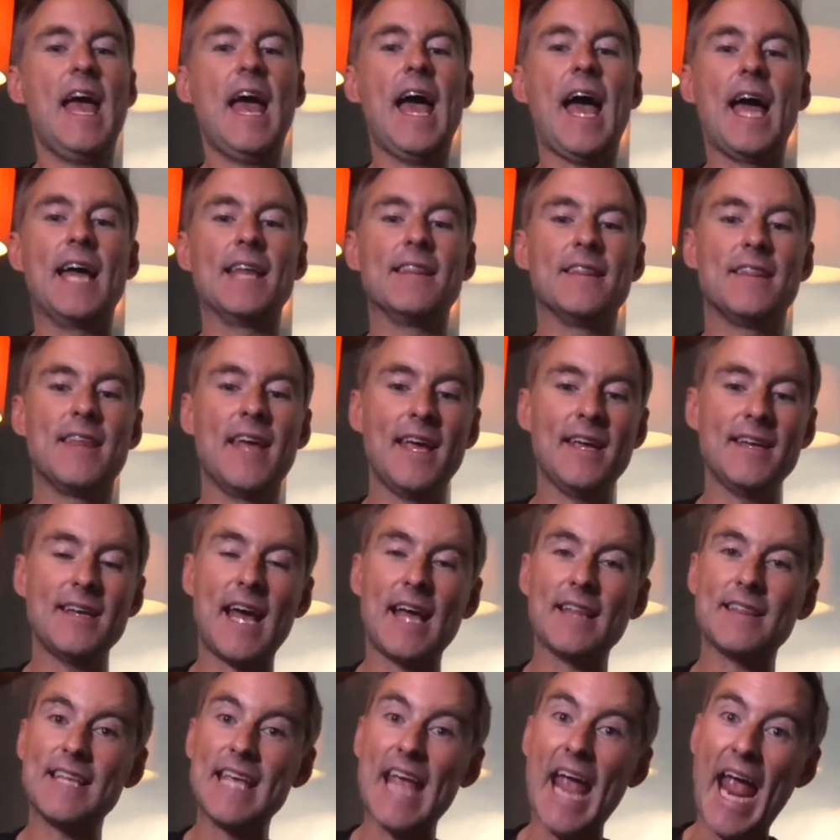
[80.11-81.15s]
And then
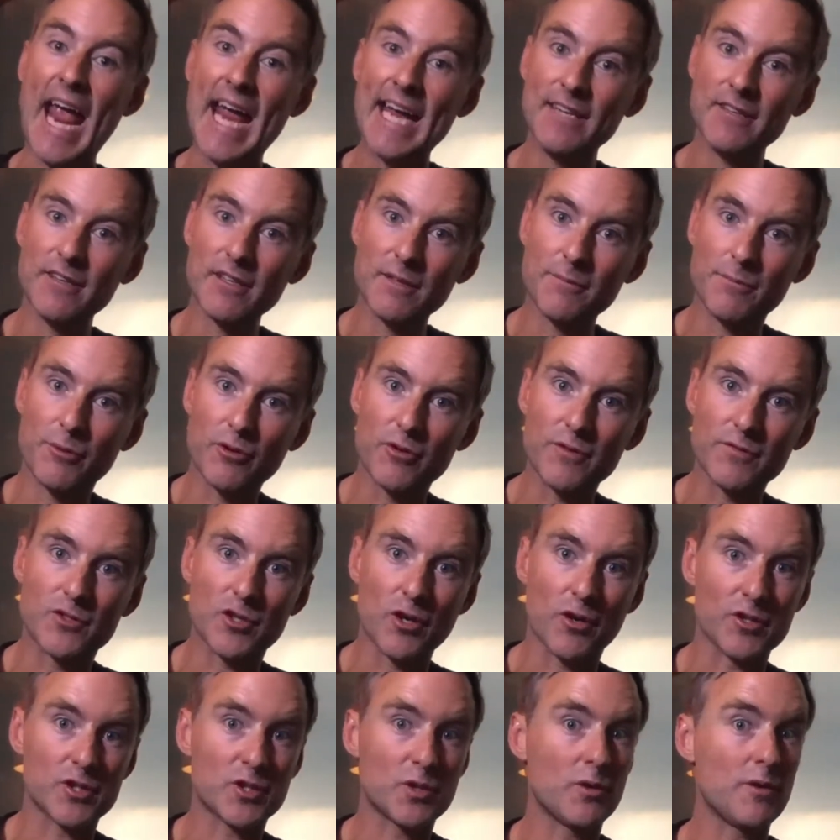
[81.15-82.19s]
at the end of the book of
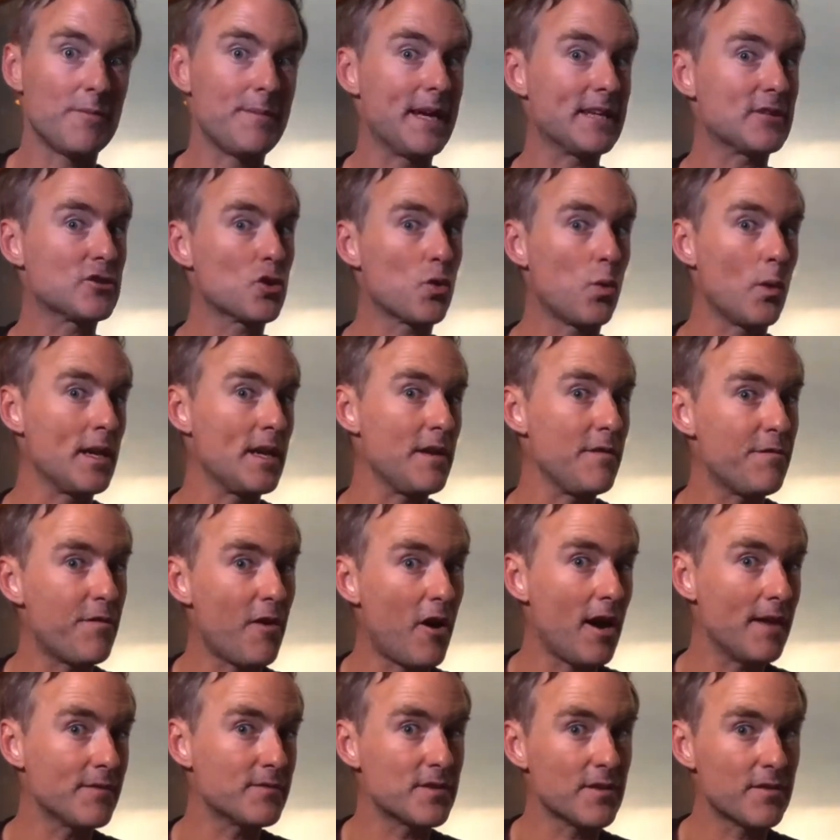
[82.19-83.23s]
Joshua, about
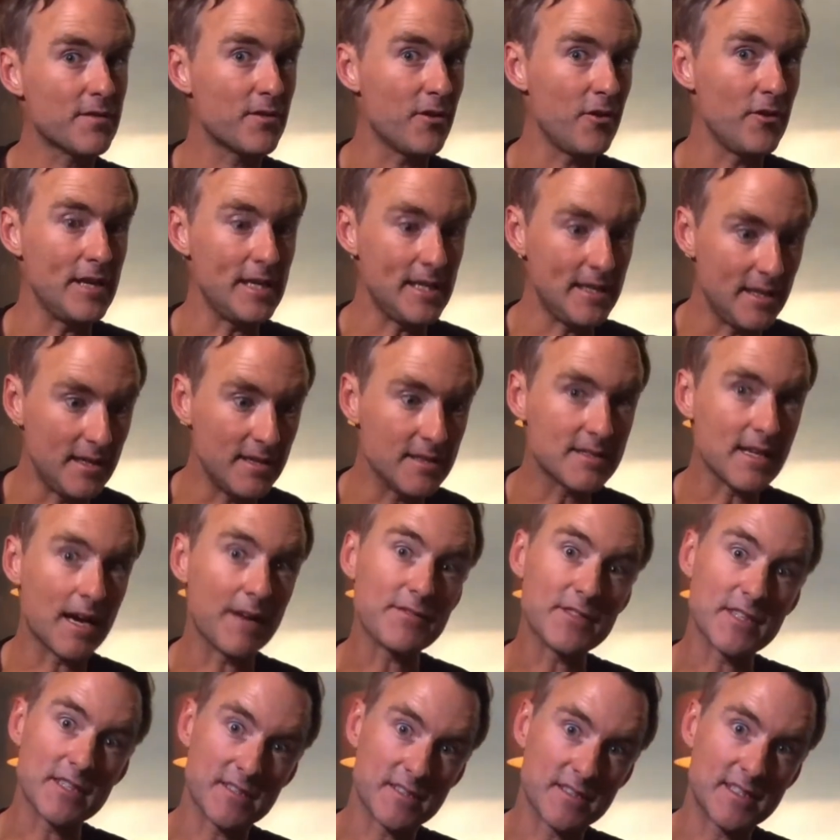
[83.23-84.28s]
25 to 30 years
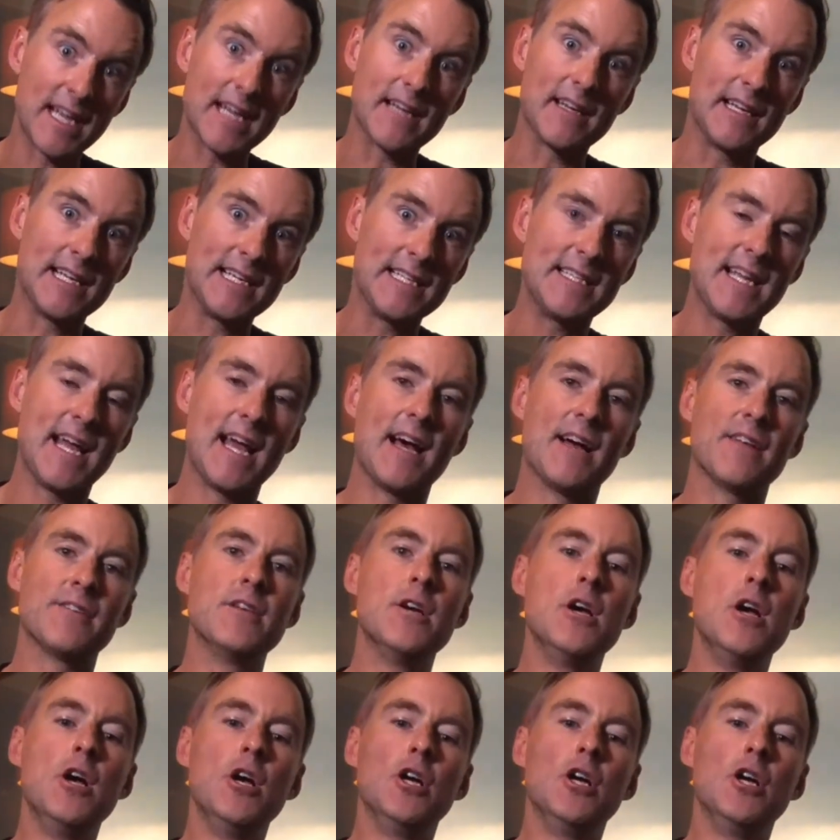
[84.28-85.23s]
after settling down,